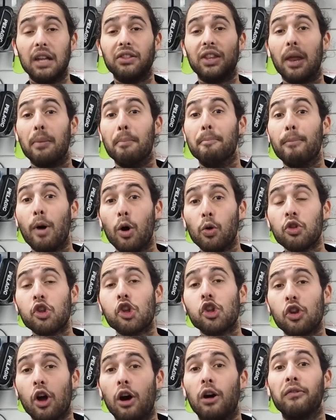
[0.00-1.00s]
that
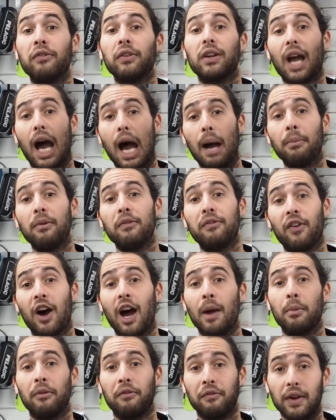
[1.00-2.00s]
Molchanov carbon
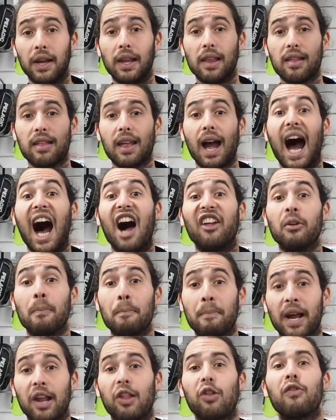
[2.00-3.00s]
fiber fins are the
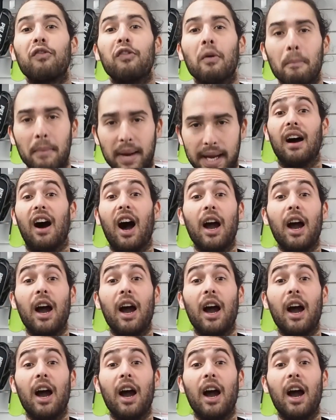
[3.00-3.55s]
best for me.